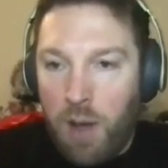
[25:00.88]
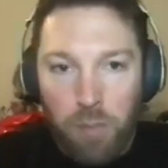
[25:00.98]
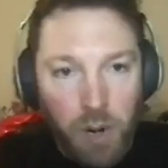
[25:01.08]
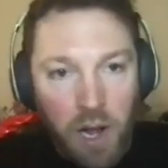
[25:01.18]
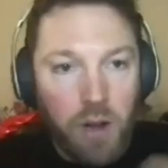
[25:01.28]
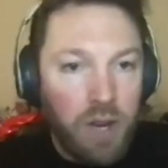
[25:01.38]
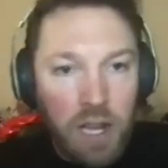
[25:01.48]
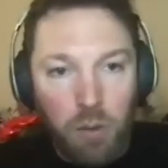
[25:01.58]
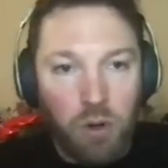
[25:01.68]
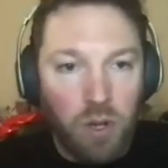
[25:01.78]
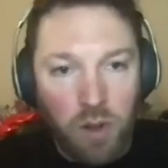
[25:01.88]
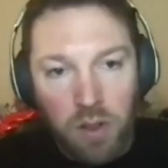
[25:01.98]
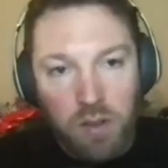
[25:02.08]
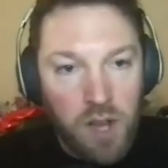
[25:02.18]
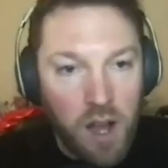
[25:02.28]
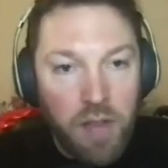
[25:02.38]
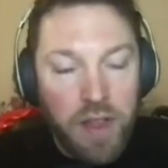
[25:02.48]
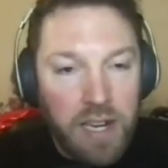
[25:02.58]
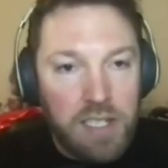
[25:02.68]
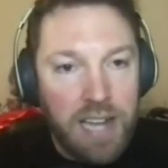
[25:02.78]
implode? He will do certain
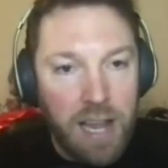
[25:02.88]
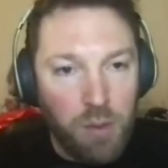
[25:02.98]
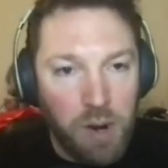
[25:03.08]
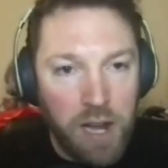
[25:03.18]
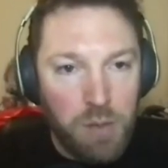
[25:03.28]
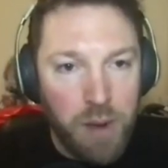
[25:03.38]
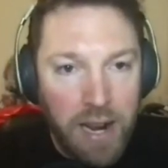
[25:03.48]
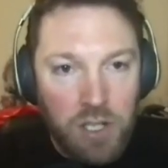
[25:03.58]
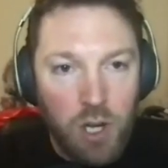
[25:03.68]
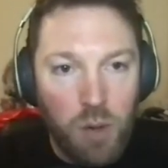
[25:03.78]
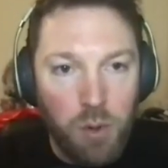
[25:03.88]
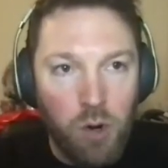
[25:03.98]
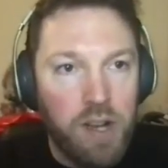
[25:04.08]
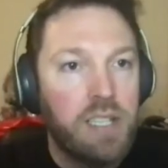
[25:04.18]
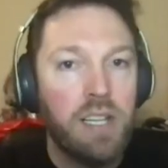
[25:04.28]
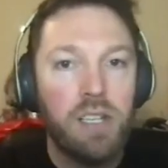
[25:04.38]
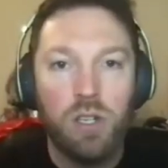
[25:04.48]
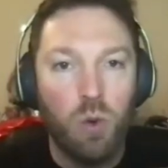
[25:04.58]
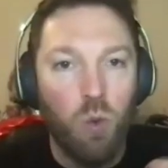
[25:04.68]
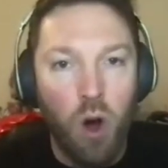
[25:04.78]
things to get the players' backs up, or is this
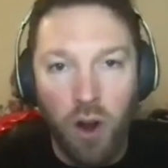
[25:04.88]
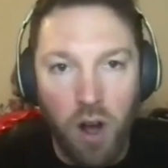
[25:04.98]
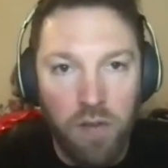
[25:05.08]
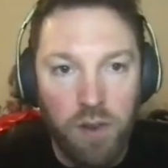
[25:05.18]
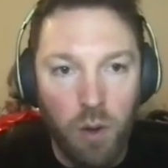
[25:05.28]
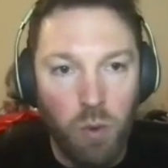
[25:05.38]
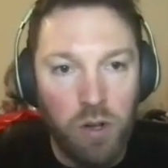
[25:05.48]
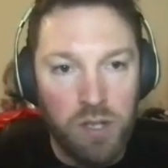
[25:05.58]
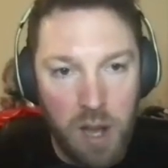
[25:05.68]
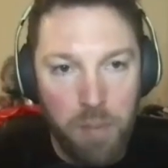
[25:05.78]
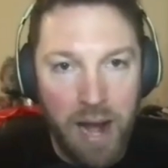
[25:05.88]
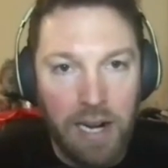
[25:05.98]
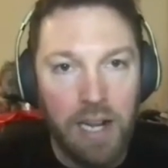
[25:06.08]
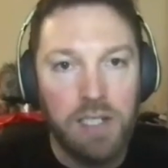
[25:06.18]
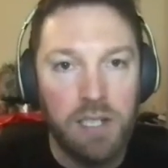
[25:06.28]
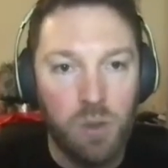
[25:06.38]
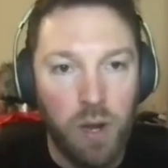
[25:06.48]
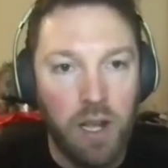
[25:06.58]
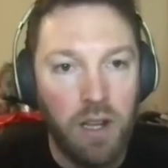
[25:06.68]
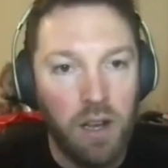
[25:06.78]
just a one off and we'll see a backlash this
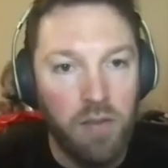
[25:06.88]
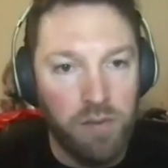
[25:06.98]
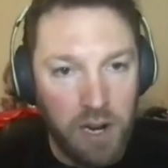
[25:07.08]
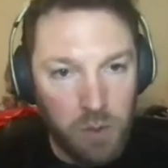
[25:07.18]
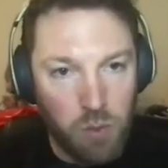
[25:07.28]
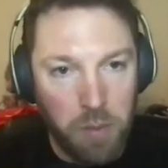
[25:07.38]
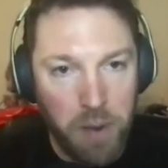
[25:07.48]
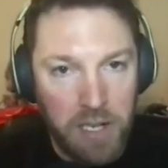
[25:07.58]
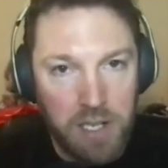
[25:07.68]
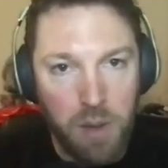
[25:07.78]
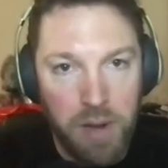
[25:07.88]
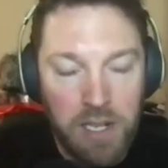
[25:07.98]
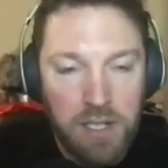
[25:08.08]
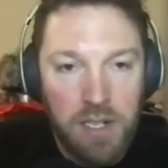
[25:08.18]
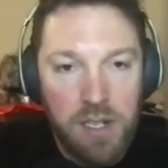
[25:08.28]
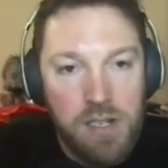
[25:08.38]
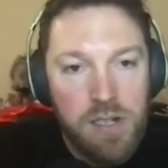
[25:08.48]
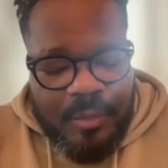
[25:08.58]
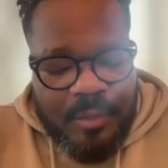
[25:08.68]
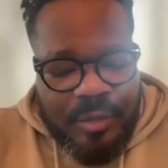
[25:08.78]
week and France will be back to their best?
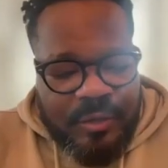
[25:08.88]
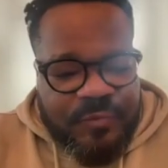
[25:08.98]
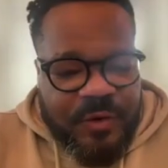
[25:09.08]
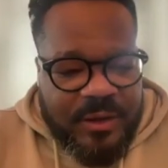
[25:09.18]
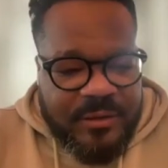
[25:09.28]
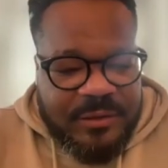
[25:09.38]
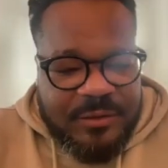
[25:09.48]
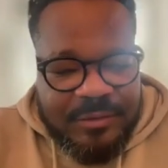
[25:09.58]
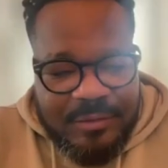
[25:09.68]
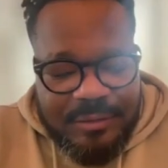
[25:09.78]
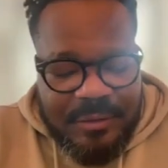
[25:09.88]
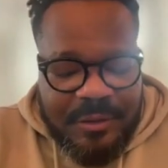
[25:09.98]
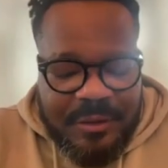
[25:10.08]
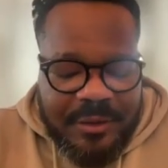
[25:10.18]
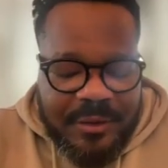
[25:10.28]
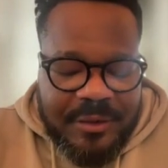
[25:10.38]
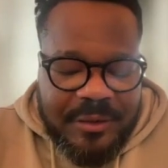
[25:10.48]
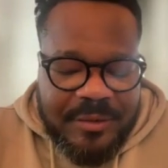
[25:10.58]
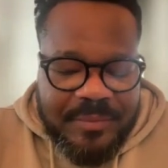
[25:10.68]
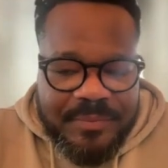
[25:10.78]
You know, in France,
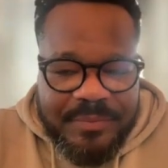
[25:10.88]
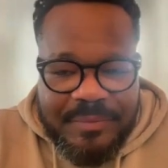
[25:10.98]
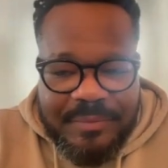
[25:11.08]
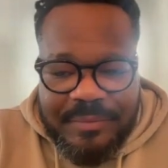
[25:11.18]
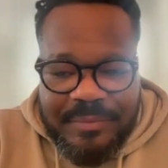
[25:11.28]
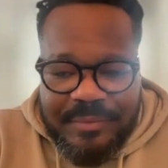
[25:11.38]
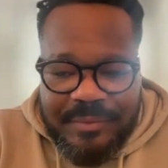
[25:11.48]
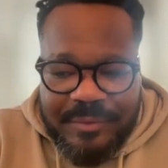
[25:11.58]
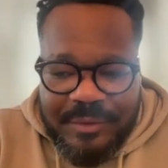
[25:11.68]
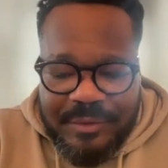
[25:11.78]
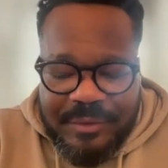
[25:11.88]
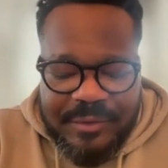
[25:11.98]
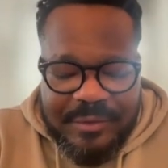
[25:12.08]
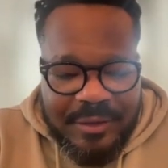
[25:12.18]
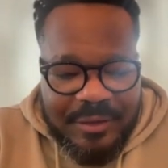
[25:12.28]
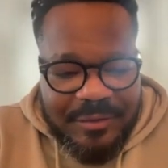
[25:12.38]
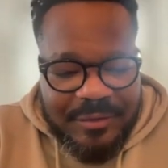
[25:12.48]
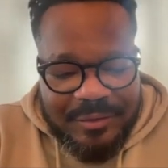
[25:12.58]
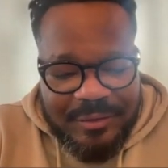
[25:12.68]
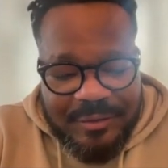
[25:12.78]
uh, it's uh,
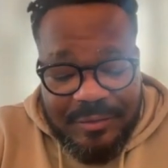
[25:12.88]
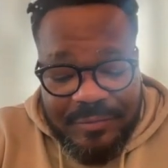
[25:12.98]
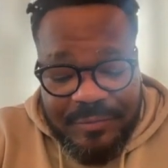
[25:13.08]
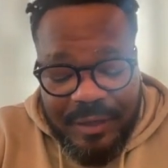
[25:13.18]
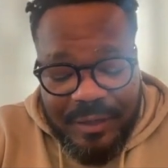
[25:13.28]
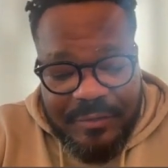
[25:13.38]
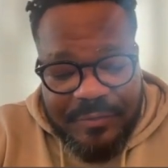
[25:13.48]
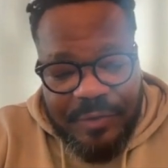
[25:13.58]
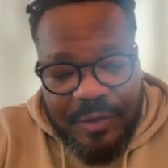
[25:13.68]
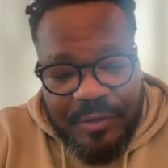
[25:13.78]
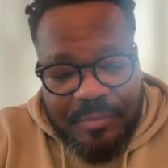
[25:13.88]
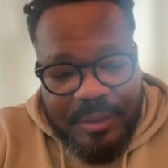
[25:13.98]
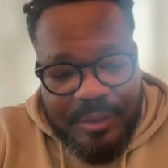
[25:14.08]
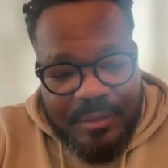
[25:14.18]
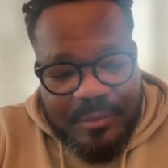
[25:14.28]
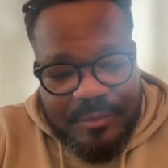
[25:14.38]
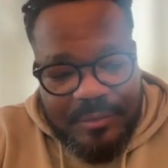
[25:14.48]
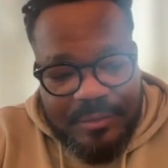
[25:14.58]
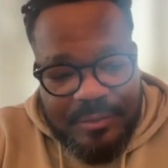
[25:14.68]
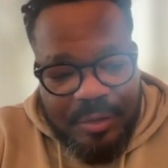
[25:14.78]
it's uh, it's very different because
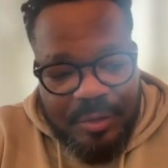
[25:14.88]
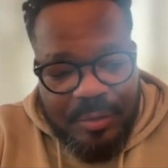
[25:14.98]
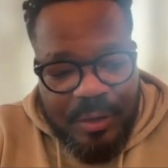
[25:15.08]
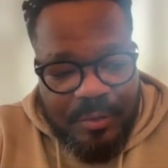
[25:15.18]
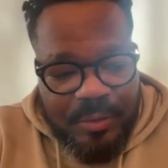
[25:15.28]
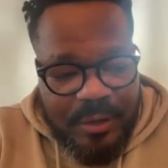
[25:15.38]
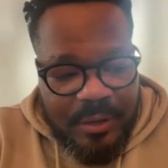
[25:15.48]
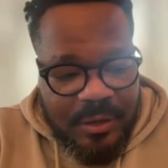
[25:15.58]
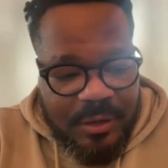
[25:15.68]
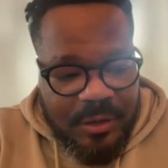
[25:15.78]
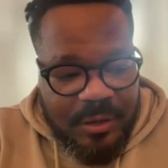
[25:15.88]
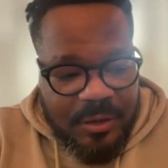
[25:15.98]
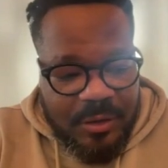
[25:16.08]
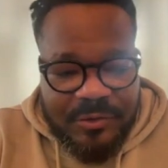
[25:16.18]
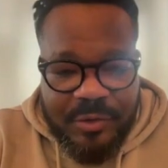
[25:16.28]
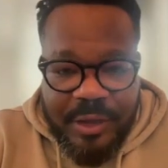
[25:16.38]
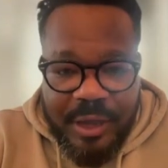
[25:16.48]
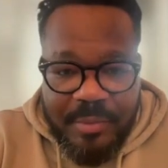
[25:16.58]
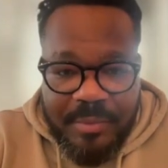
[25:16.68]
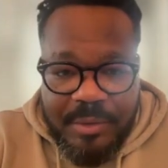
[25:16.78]
you know when we lost a
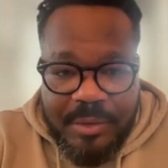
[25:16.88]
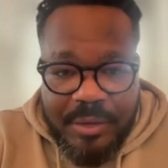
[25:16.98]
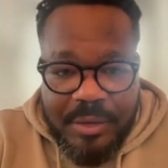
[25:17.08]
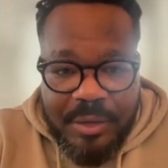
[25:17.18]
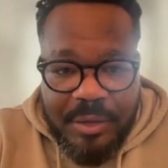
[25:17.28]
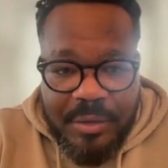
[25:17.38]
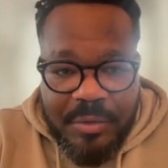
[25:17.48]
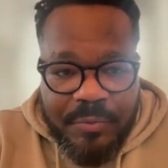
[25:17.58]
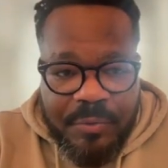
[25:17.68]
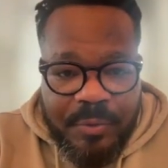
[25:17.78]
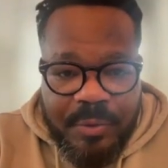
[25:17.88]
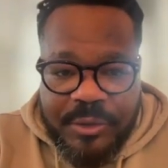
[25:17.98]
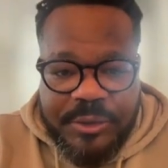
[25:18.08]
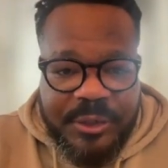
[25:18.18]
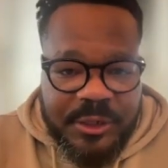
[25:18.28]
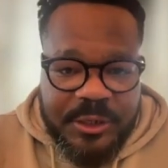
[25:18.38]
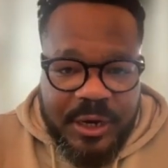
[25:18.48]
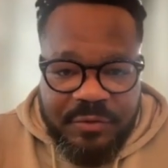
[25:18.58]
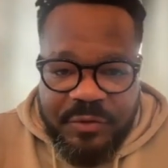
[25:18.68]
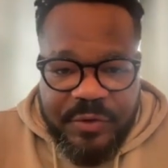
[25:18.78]
game, we want not change
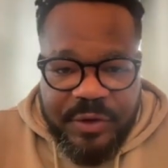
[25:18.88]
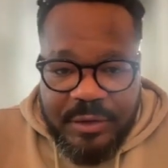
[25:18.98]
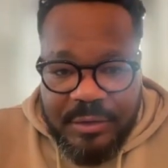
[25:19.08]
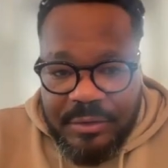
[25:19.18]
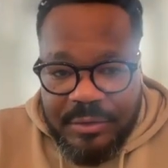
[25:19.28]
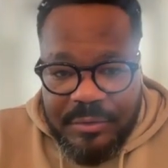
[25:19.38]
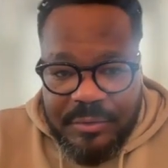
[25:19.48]
everything